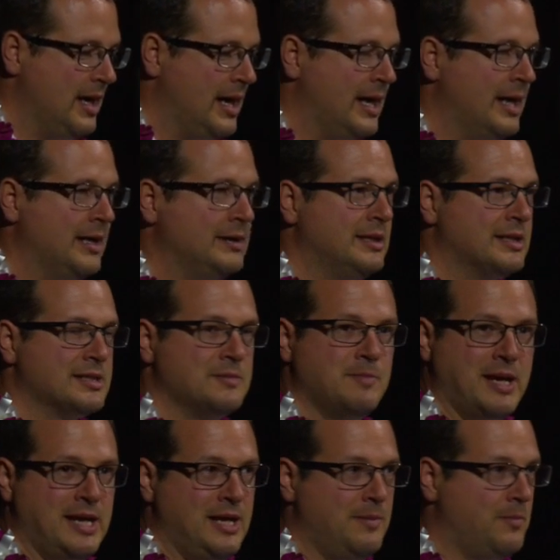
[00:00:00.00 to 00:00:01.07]
There's
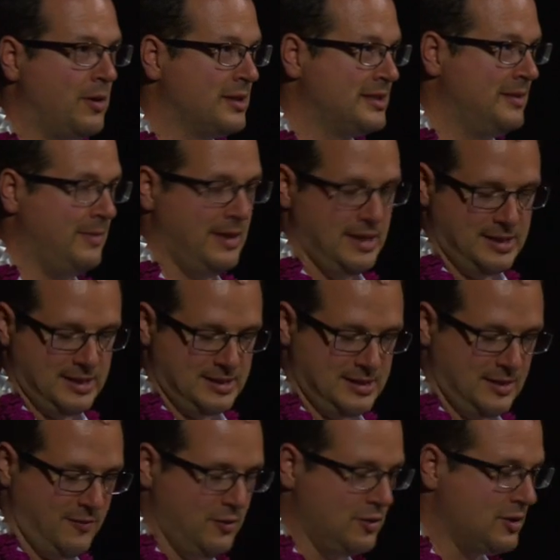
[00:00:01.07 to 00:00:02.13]
many possibilities.
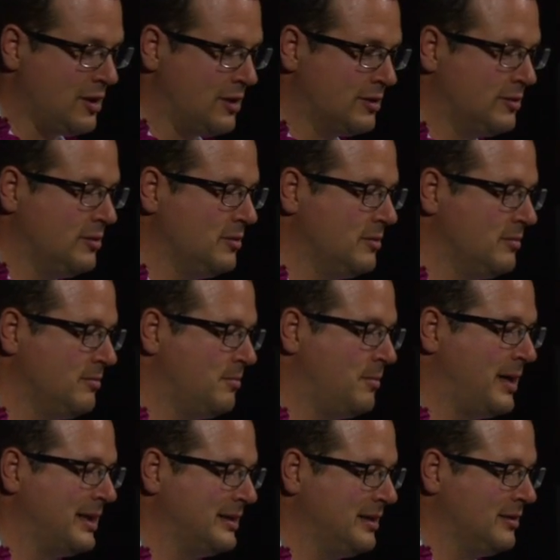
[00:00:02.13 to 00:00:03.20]
If you talk to
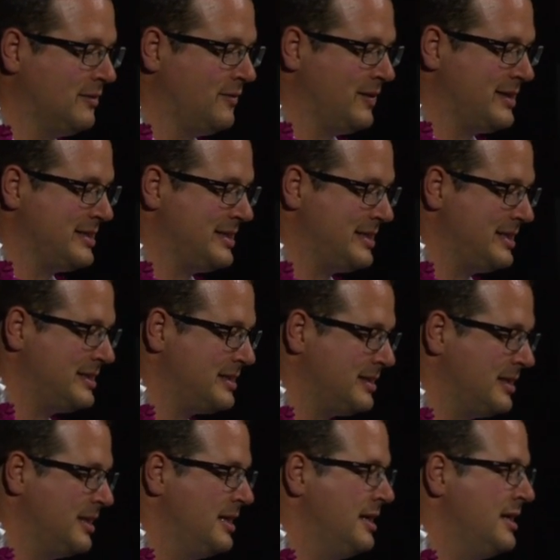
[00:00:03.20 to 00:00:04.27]
particle physicists,
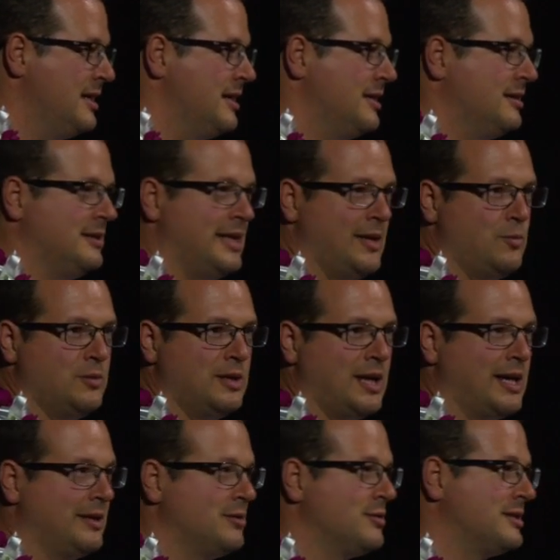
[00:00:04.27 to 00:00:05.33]
they would
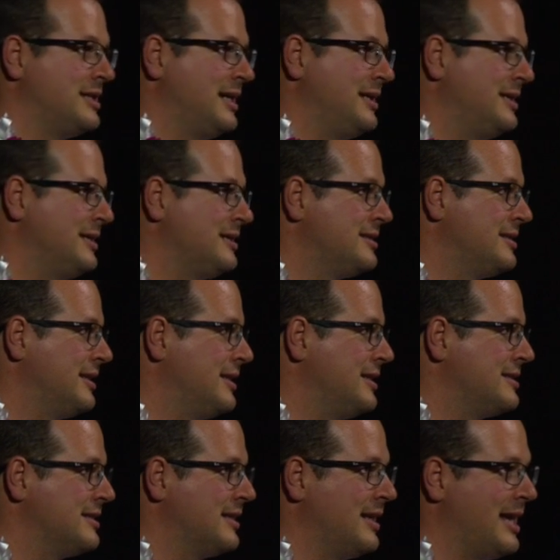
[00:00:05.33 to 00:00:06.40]
like to say that
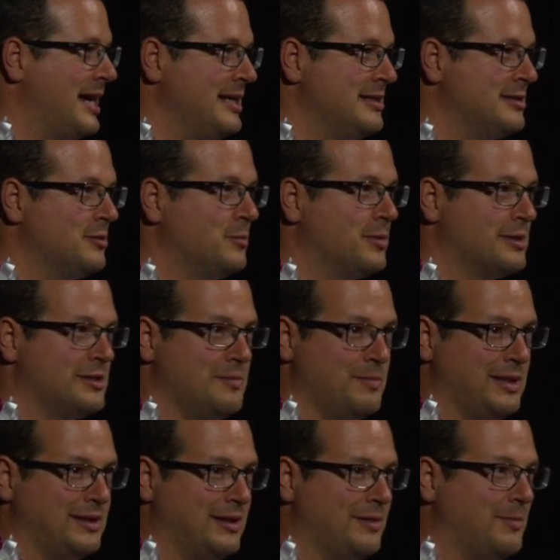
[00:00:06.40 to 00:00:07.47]
it's a light
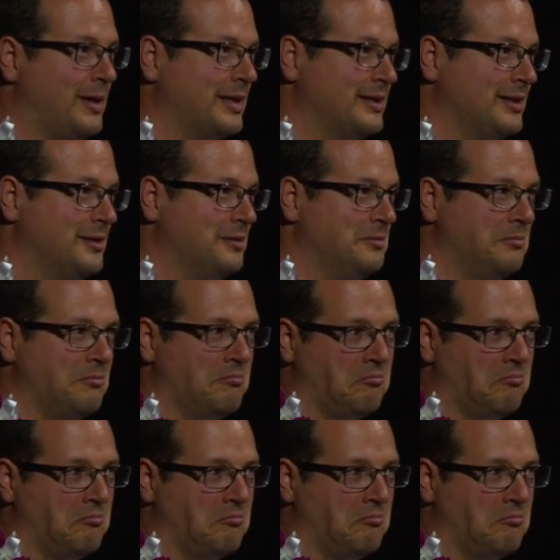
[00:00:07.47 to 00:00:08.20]
supersymmetric particle.